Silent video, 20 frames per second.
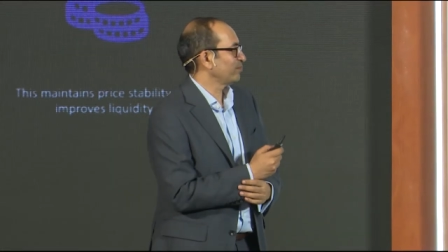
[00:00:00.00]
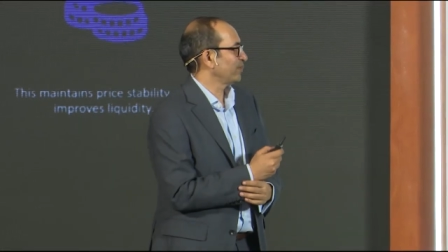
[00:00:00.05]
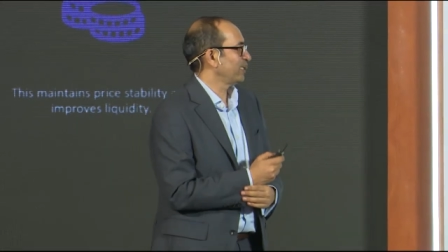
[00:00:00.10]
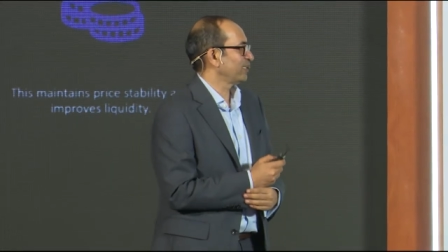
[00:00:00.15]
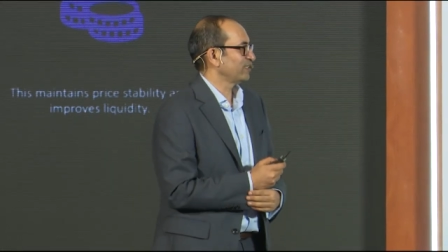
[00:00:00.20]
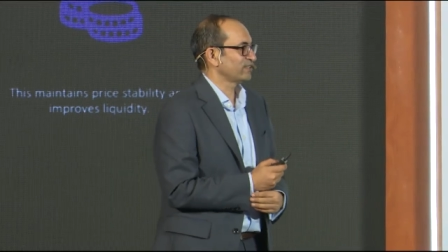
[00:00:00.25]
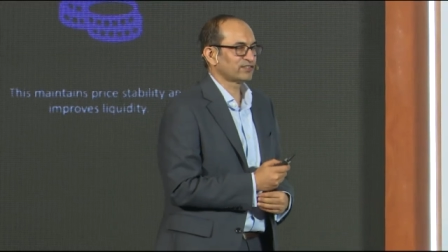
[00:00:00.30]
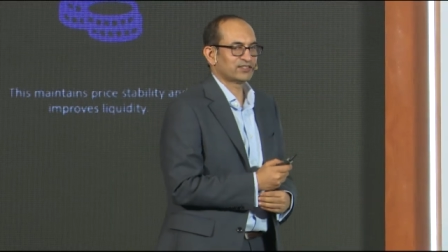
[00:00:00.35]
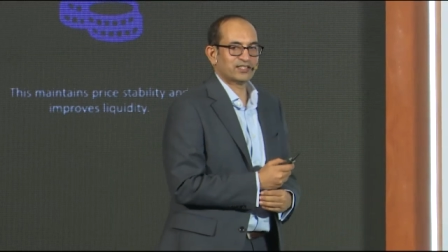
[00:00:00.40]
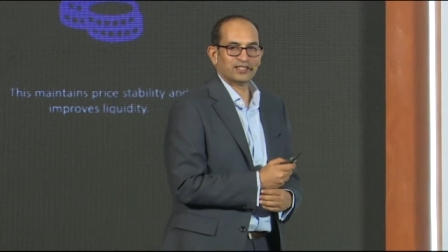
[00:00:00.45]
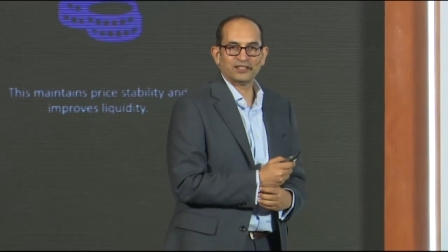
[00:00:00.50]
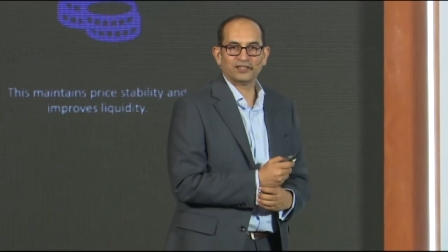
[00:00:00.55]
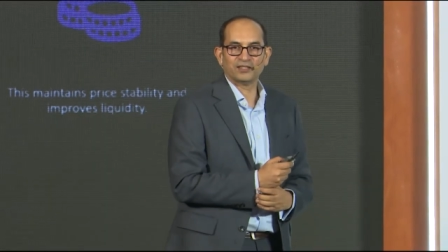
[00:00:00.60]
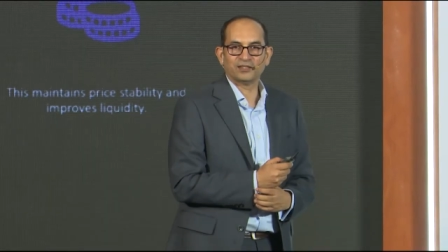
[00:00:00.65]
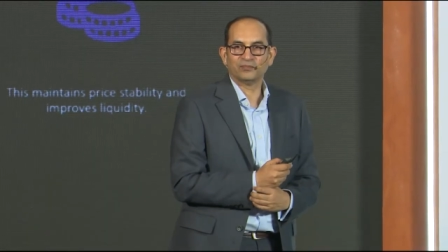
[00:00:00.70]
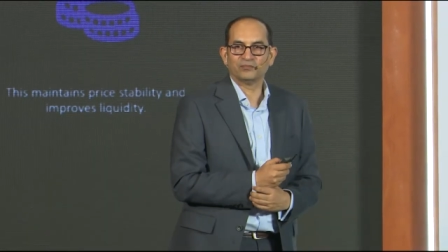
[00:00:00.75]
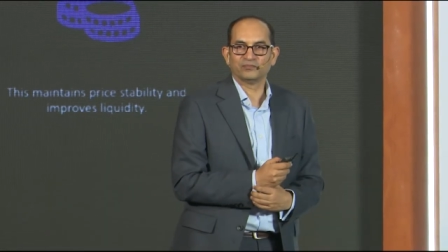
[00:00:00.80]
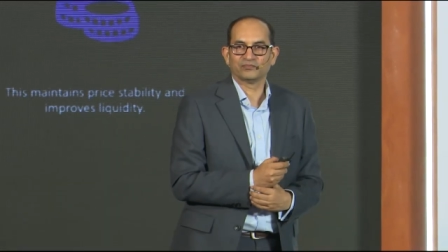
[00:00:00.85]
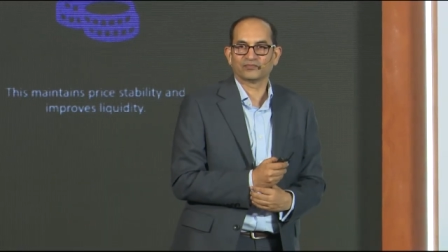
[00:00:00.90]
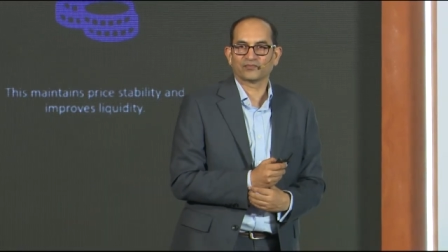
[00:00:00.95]
is
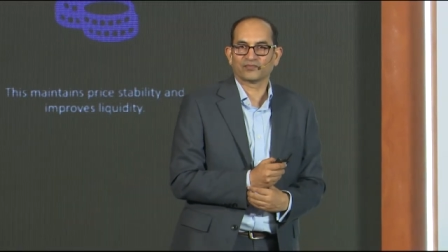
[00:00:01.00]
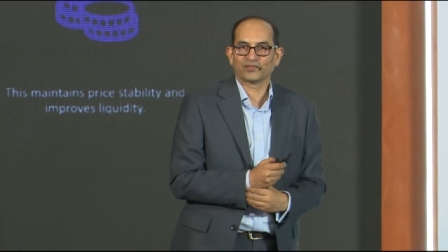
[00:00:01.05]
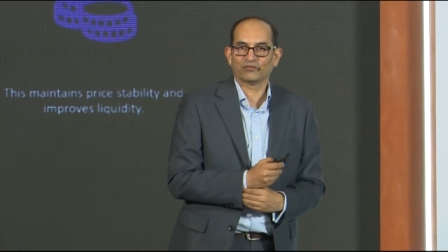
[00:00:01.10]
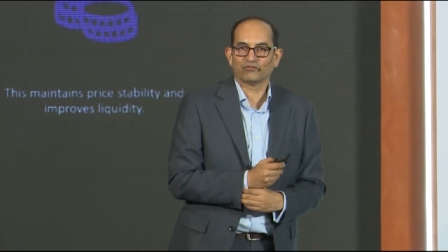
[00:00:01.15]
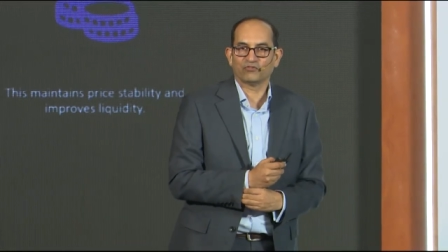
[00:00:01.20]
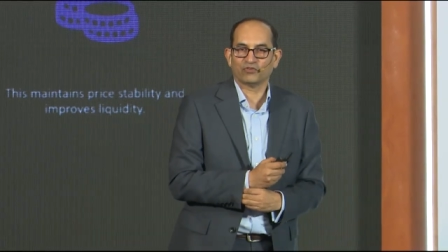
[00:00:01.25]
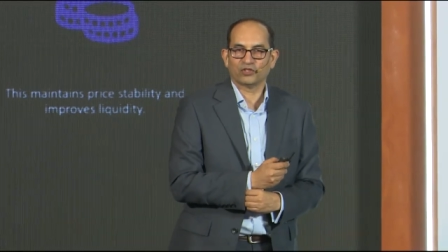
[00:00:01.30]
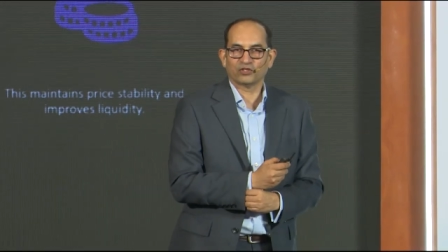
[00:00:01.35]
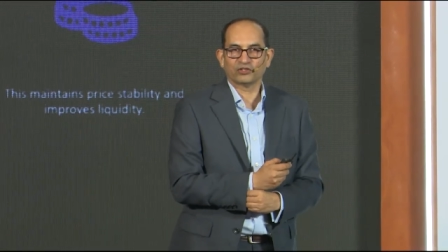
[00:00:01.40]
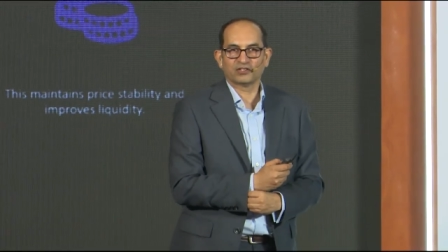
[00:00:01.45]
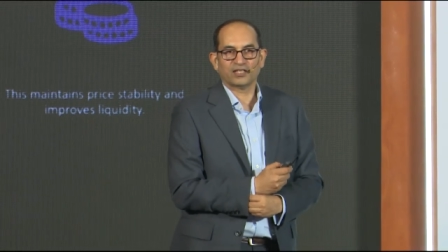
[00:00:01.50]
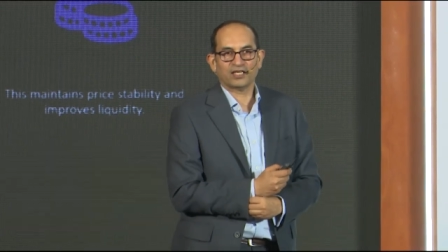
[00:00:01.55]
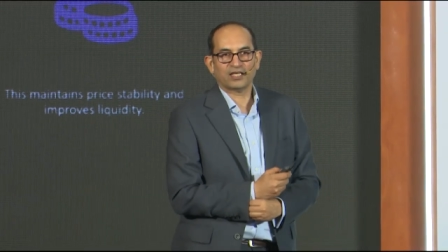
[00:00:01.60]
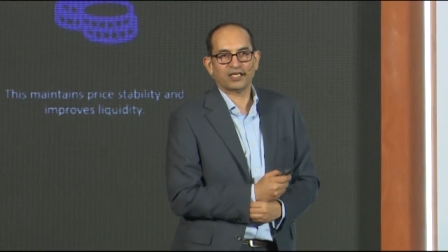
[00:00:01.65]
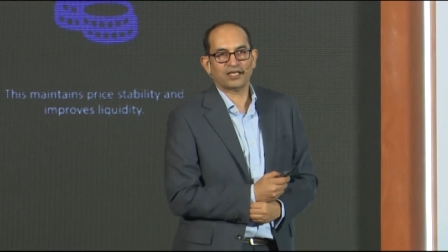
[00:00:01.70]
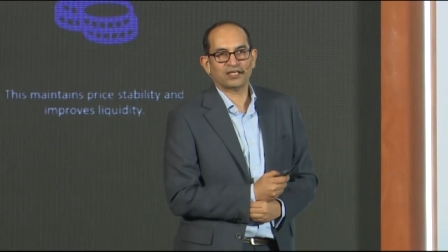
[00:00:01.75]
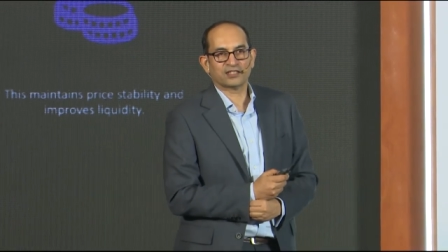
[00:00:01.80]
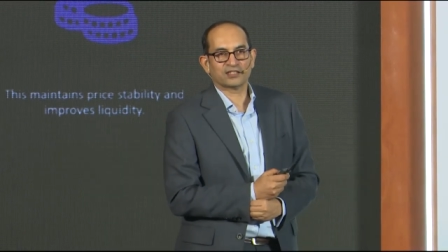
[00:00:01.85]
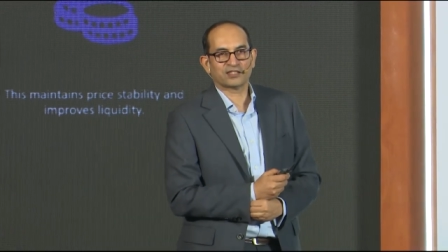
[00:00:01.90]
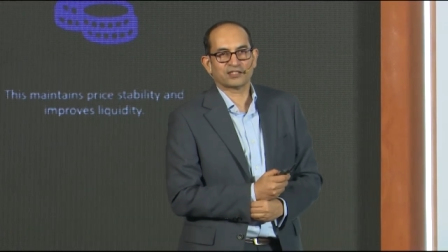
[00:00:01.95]
for the
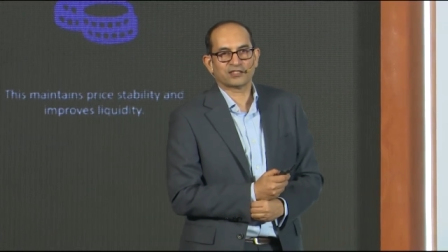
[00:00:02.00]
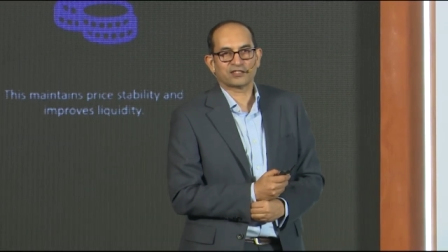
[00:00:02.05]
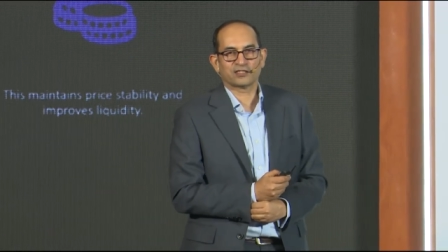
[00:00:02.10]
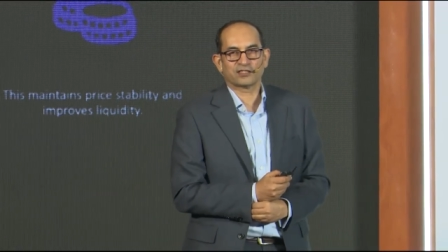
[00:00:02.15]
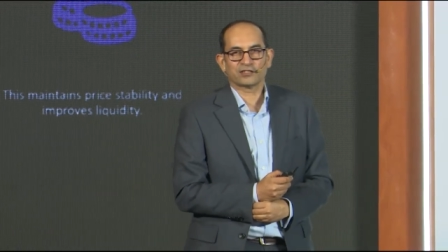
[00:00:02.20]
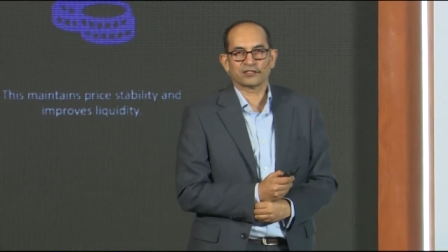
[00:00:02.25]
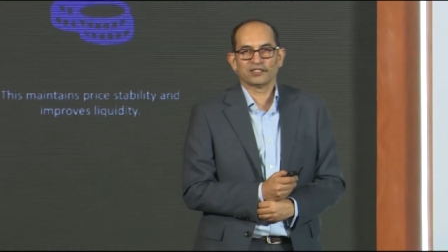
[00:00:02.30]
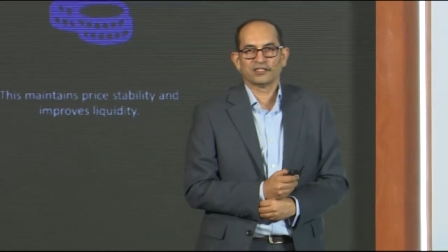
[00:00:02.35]
last,